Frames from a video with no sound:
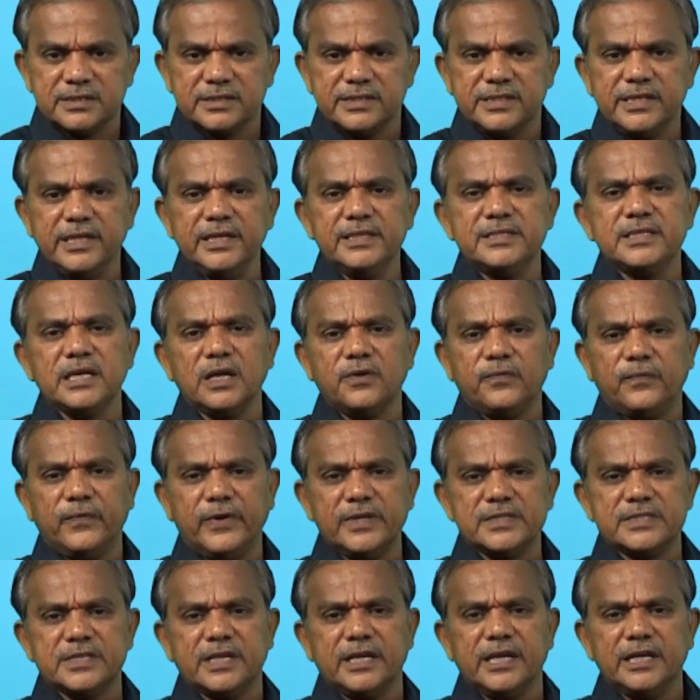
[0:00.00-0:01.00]
the
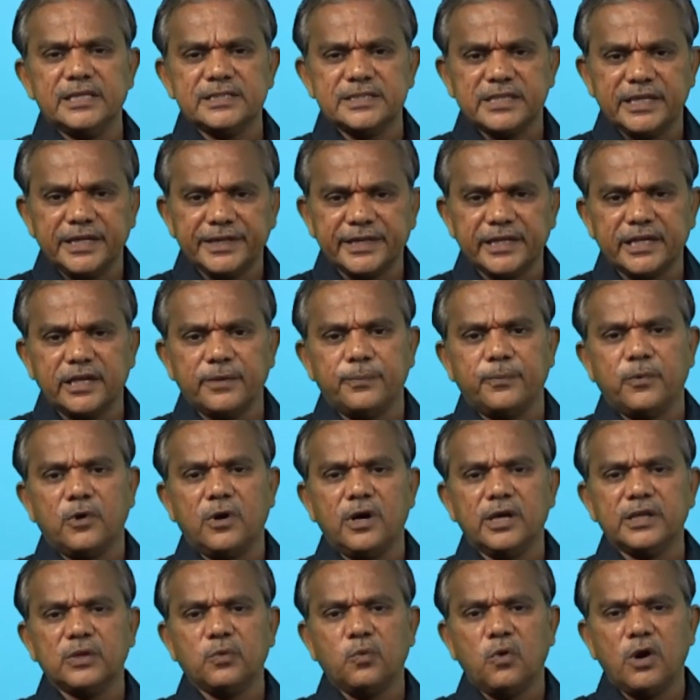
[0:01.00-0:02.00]
sea surface gets
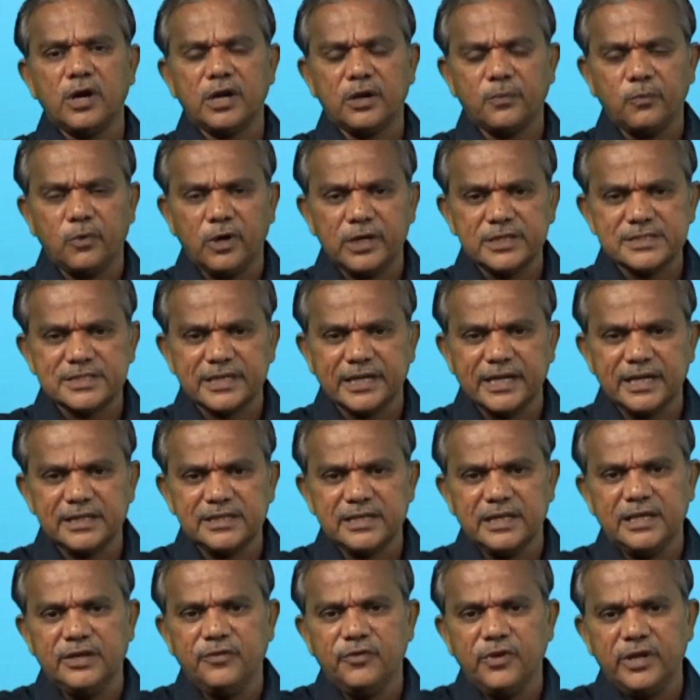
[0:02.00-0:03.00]
heated up or the water
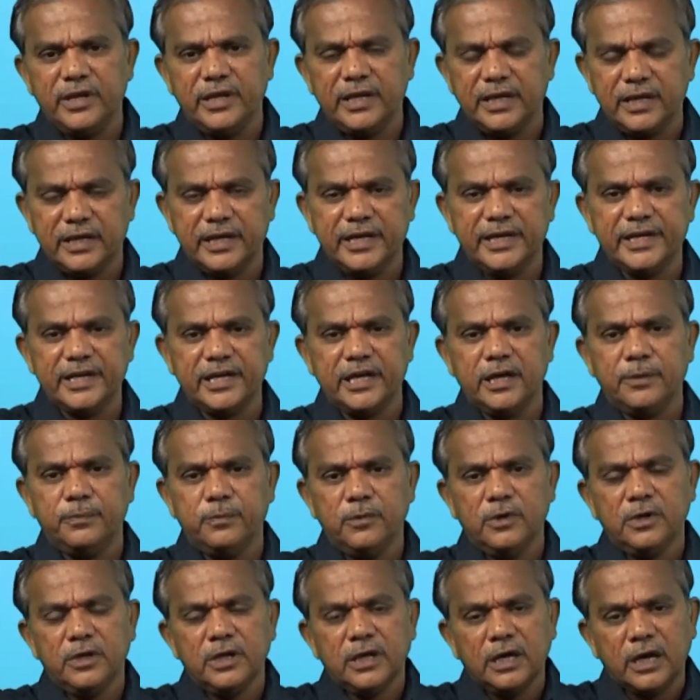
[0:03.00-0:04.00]
bodies get
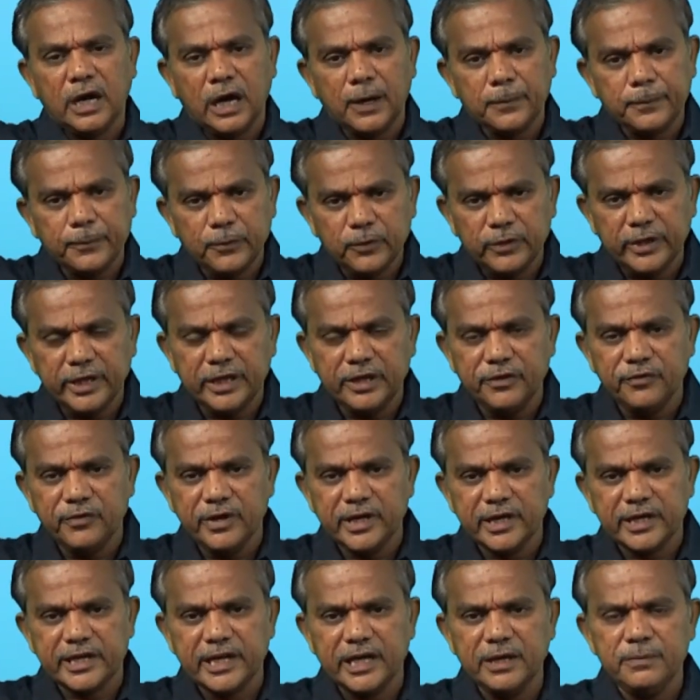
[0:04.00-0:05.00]
heated up
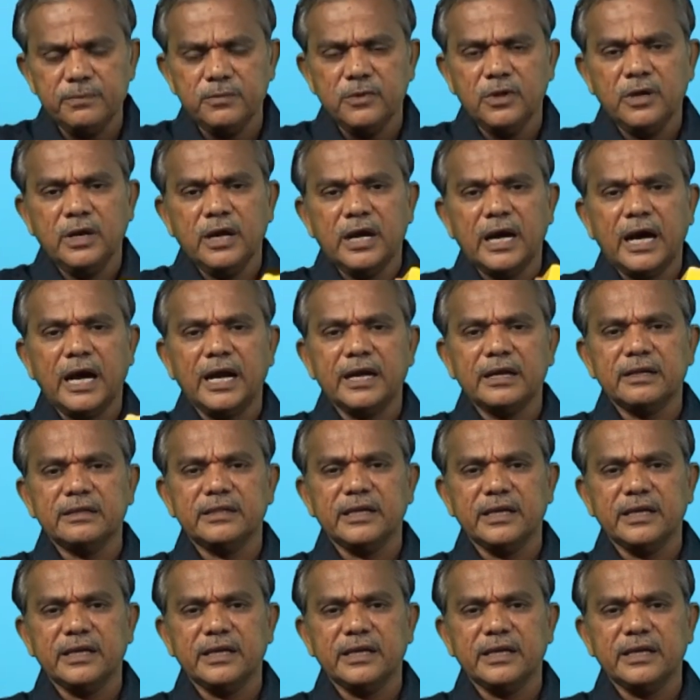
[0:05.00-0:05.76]
to the evening time,